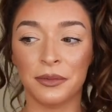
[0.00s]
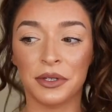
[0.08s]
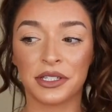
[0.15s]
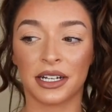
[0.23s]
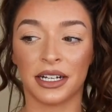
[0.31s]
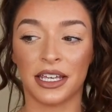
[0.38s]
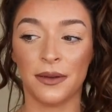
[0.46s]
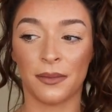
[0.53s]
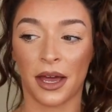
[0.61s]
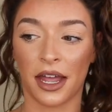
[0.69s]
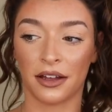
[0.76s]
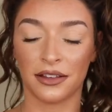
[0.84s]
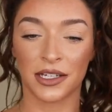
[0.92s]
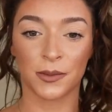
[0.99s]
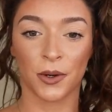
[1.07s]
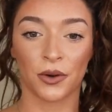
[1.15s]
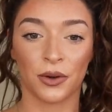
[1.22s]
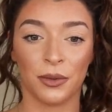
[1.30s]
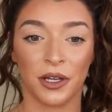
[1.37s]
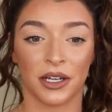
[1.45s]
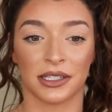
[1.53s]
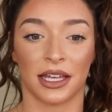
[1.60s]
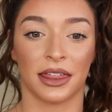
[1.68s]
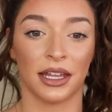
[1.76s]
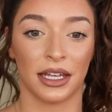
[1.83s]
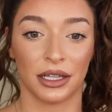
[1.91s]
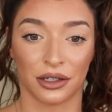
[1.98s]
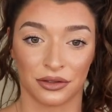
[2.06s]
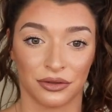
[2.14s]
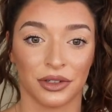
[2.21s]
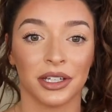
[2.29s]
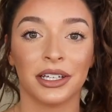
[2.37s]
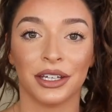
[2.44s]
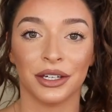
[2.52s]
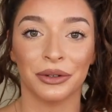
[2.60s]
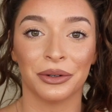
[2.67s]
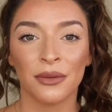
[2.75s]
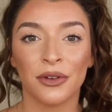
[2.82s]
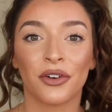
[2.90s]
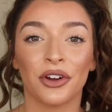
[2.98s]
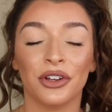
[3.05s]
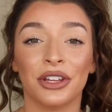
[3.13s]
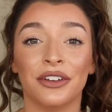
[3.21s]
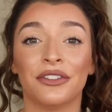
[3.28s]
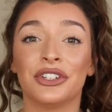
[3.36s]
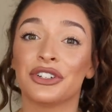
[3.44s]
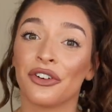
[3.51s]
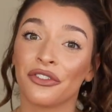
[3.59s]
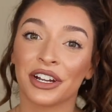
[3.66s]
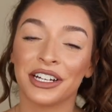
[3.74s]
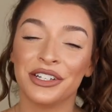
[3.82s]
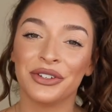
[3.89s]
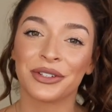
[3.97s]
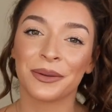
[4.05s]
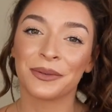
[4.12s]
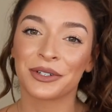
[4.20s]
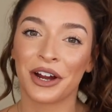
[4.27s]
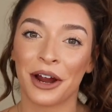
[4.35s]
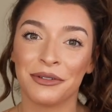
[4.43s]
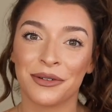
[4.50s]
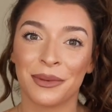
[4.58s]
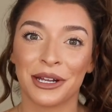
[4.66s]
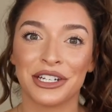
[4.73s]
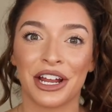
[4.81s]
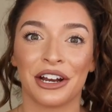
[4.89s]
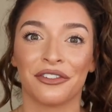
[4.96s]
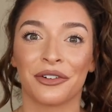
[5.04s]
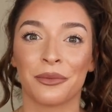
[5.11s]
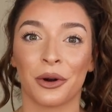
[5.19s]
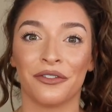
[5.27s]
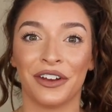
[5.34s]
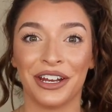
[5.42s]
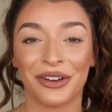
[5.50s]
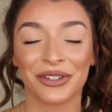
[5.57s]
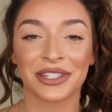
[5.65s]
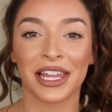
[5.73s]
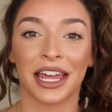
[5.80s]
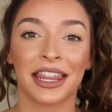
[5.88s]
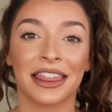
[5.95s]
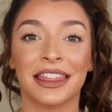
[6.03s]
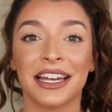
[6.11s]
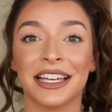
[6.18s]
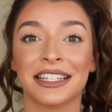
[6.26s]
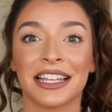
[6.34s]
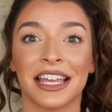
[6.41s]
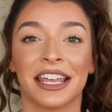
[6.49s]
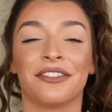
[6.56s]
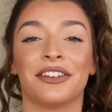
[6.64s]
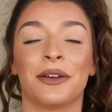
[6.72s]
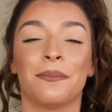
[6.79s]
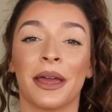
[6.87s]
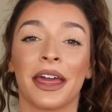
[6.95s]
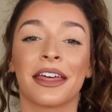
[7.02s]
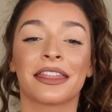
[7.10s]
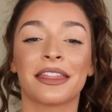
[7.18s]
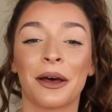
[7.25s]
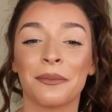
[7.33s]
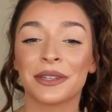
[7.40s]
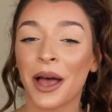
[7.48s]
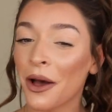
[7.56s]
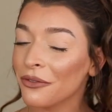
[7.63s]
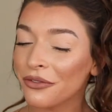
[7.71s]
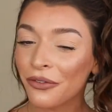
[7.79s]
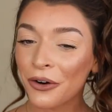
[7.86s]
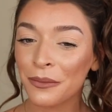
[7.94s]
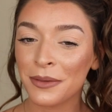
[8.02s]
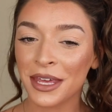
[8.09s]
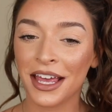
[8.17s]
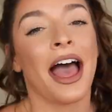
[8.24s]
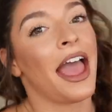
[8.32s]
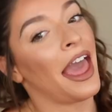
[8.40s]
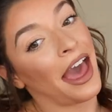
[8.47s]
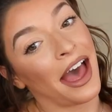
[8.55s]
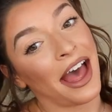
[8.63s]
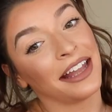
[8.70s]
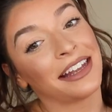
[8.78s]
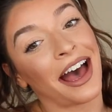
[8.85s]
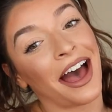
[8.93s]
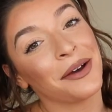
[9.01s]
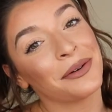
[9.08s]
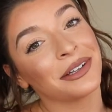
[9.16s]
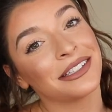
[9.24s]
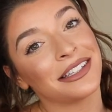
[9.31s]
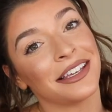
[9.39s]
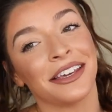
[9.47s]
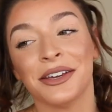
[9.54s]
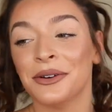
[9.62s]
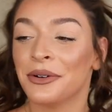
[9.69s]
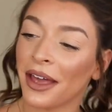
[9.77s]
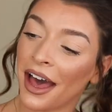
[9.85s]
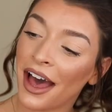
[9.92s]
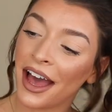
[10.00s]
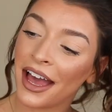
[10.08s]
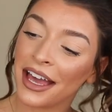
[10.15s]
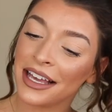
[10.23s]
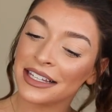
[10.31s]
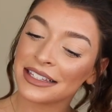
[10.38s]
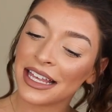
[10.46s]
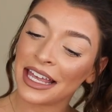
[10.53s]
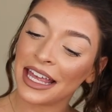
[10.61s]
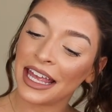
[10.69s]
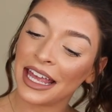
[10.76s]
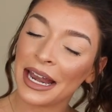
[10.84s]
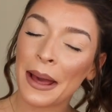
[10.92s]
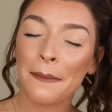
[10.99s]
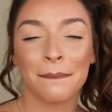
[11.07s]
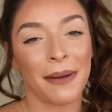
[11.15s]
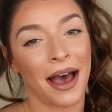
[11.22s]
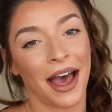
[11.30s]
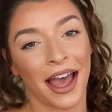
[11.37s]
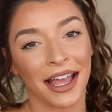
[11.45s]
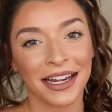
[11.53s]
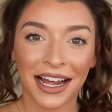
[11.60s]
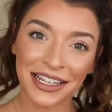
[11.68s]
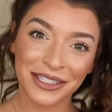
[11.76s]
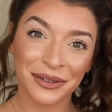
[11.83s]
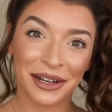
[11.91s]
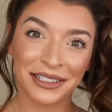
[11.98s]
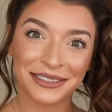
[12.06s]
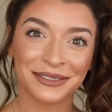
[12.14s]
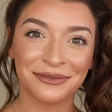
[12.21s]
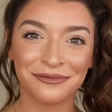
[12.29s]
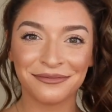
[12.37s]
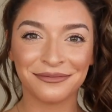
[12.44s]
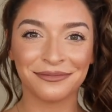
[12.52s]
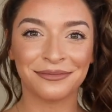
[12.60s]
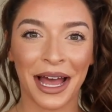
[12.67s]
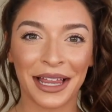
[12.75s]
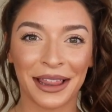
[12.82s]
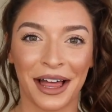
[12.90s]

just going to keep my hair in this pony because I think it looks really cute. Before you leave, don't forget to subscribe to my channel for more videos like this and give it a big thumbs up for me. And I will see you guys in my next one. Bye,